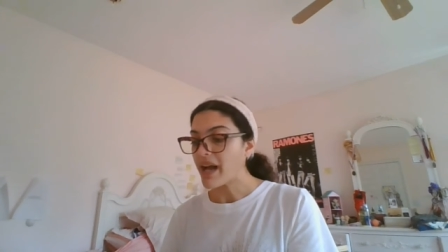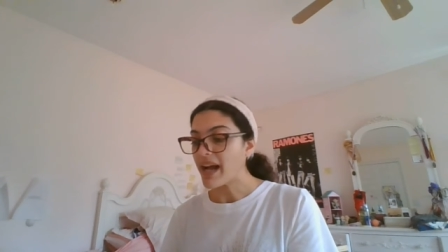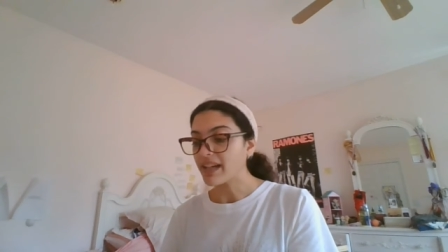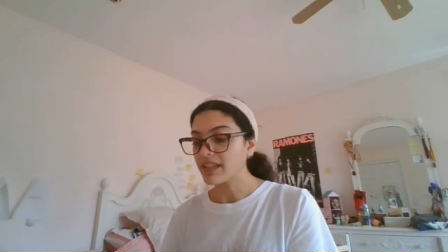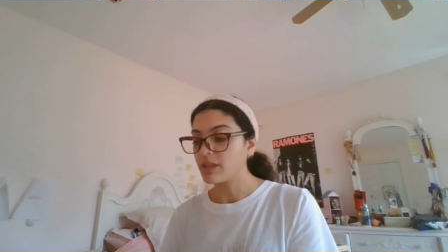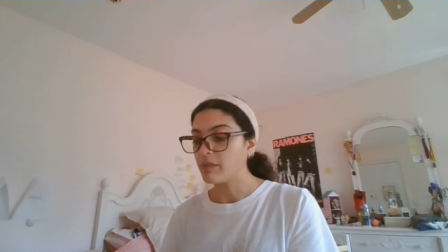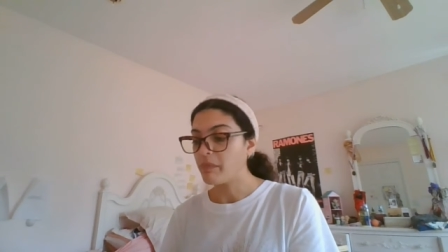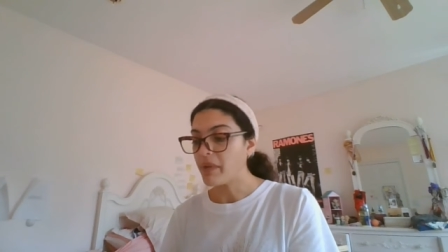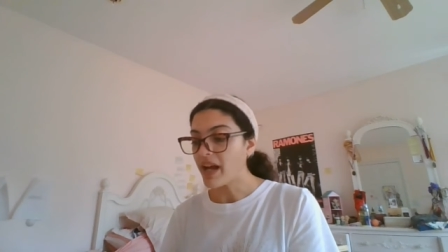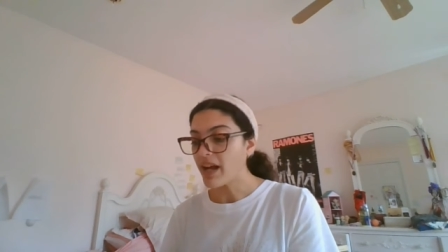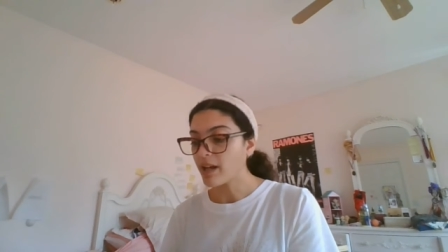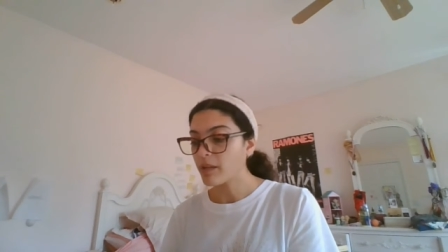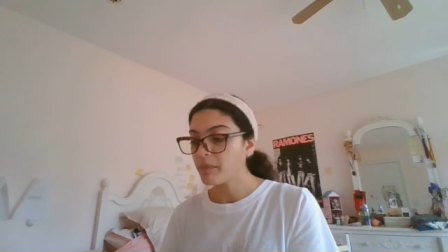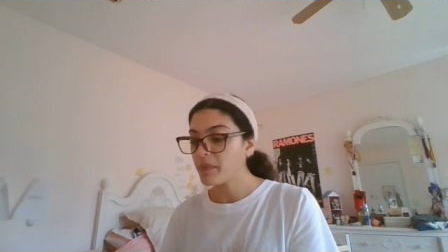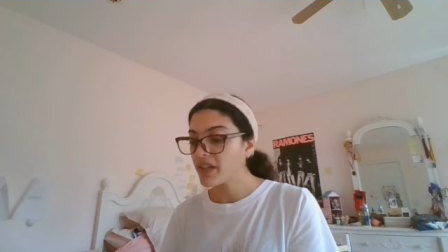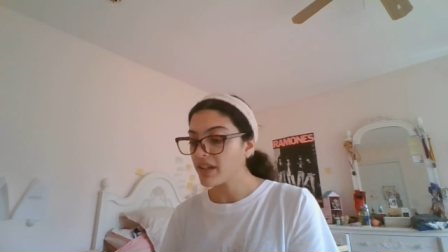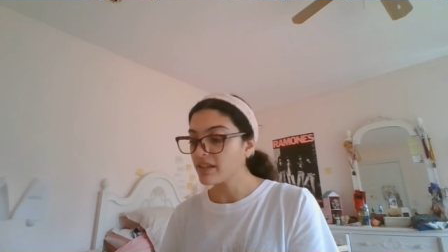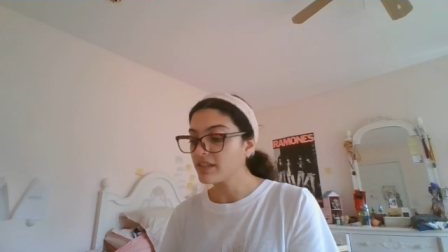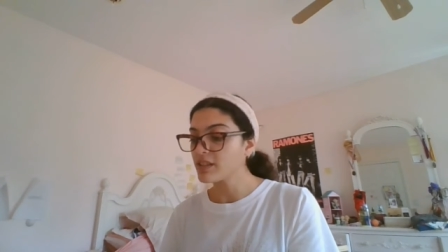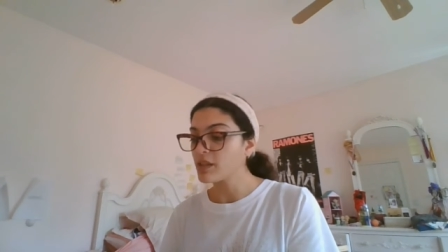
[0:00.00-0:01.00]
back to back
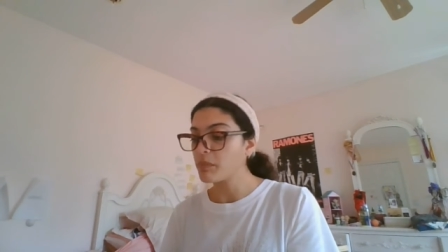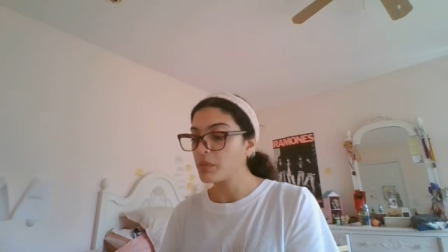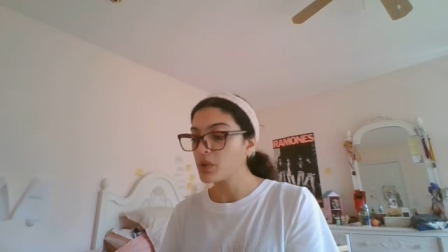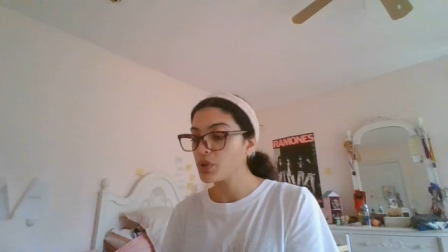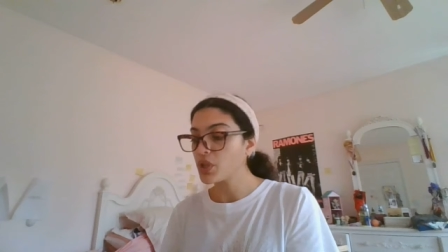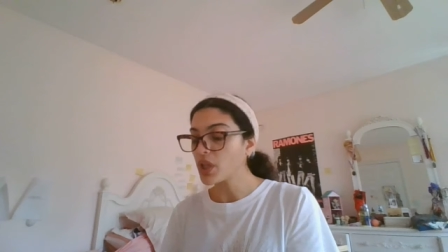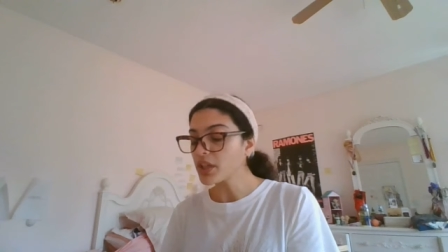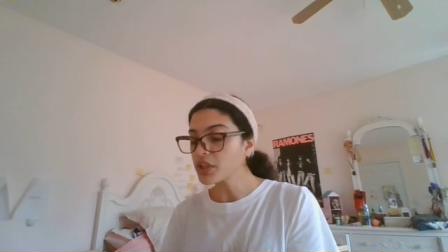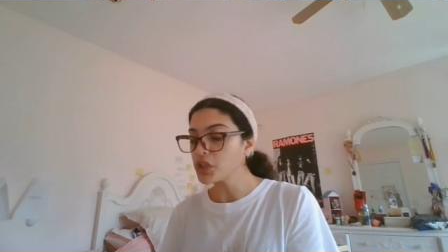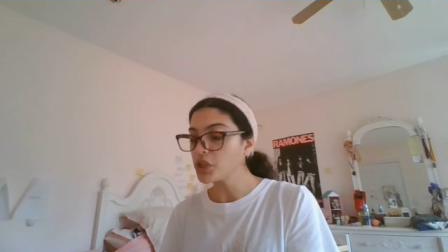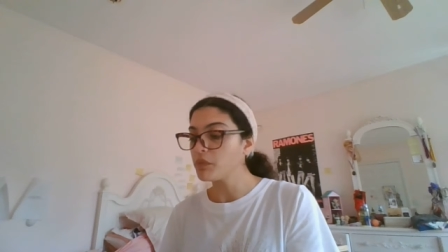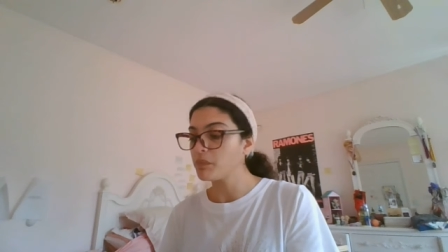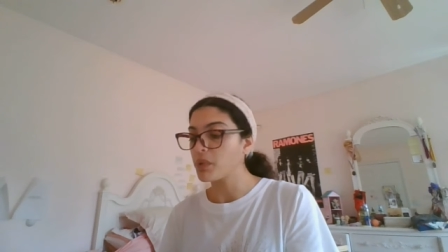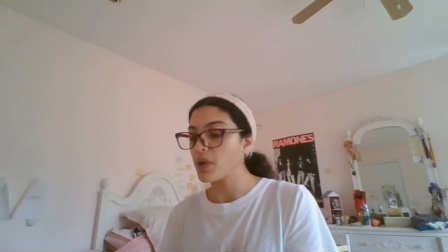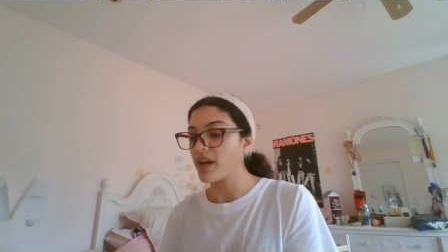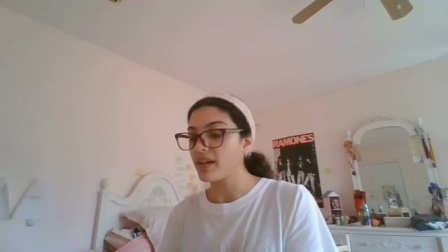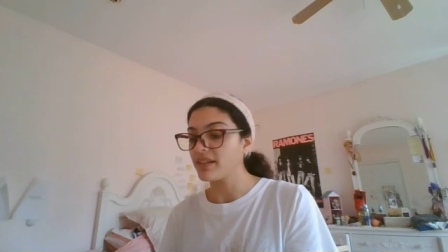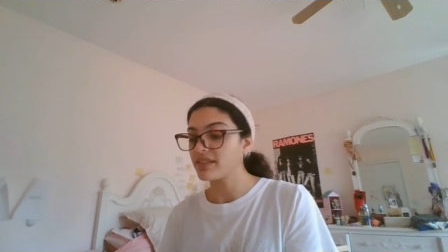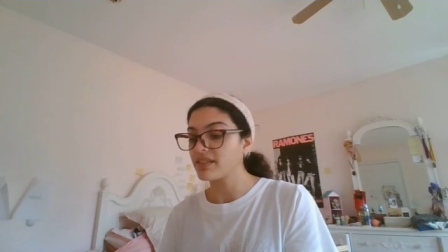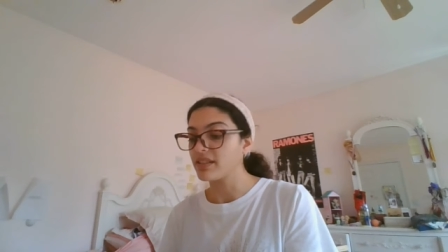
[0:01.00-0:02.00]
because the production
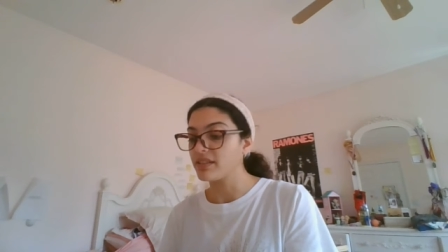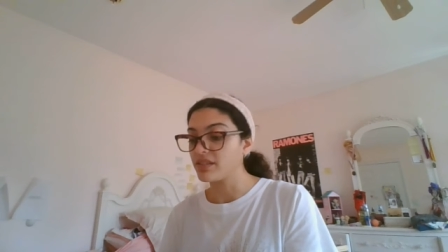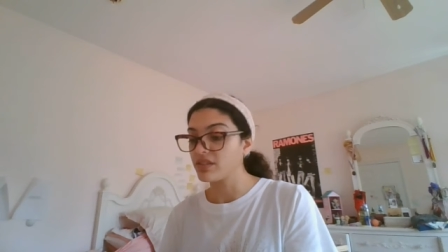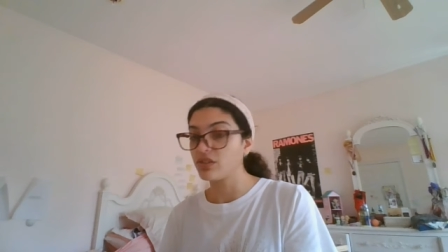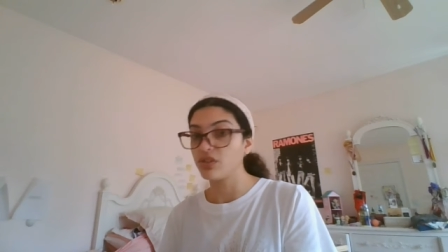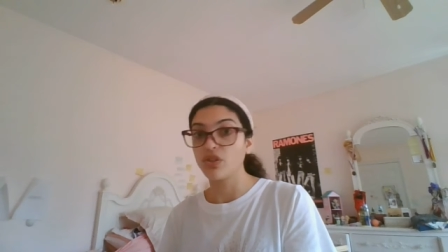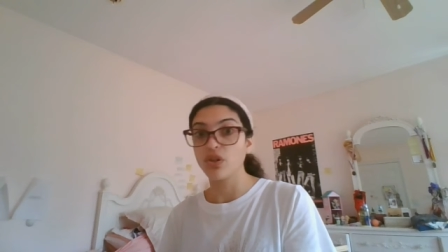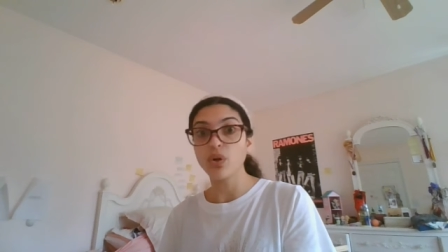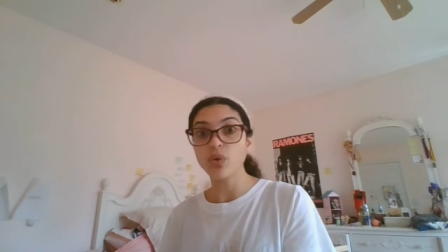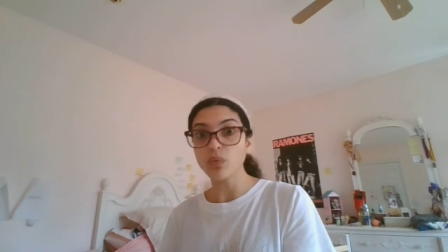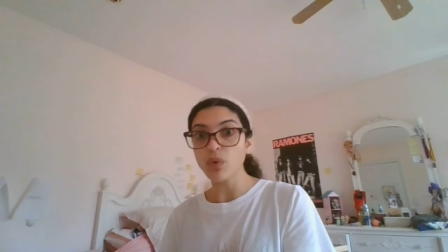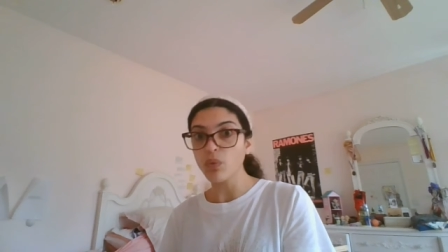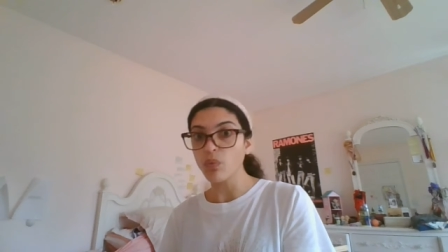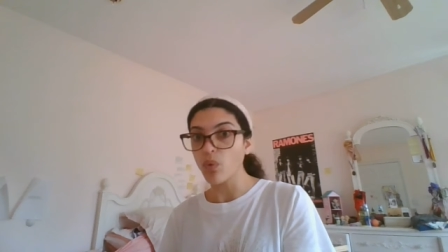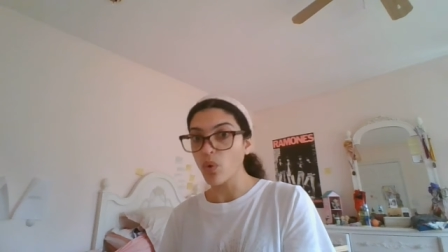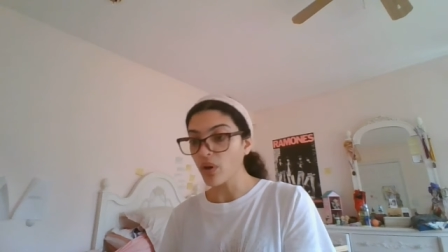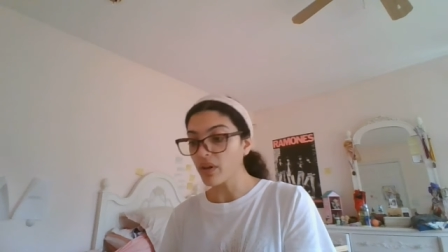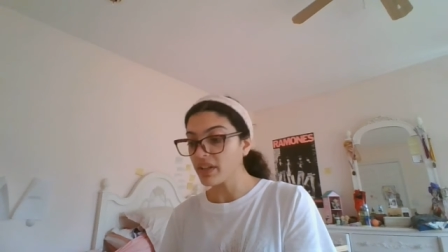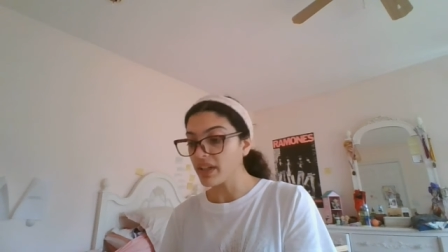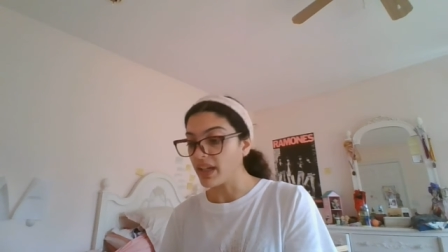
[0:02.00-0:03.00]
process, though
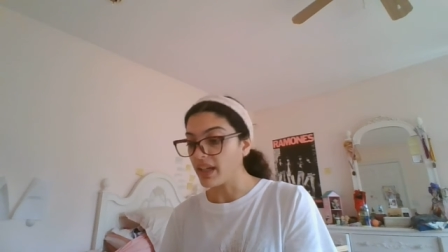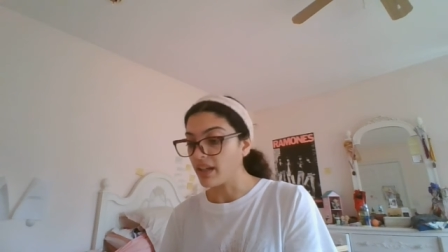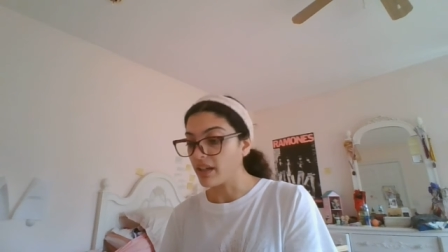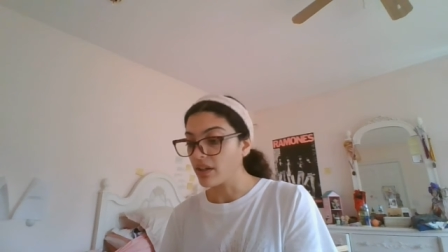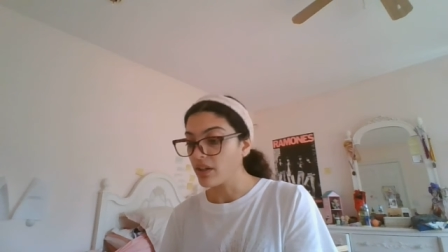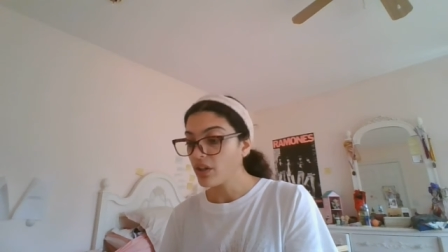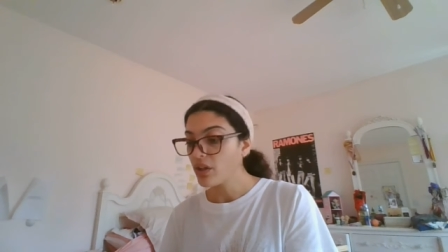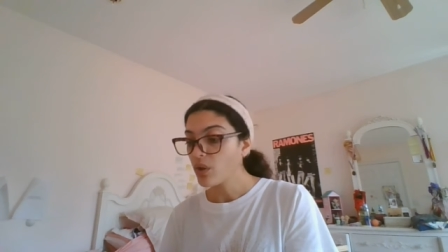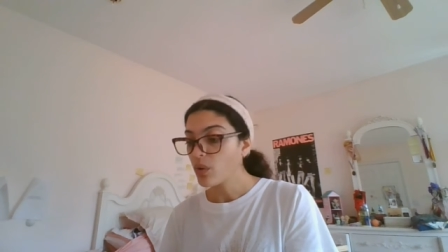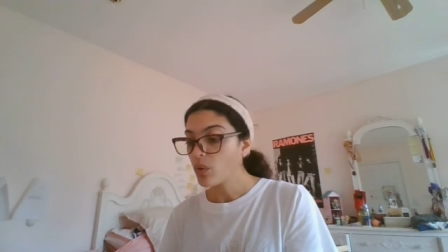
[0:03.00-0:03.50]
rewarding,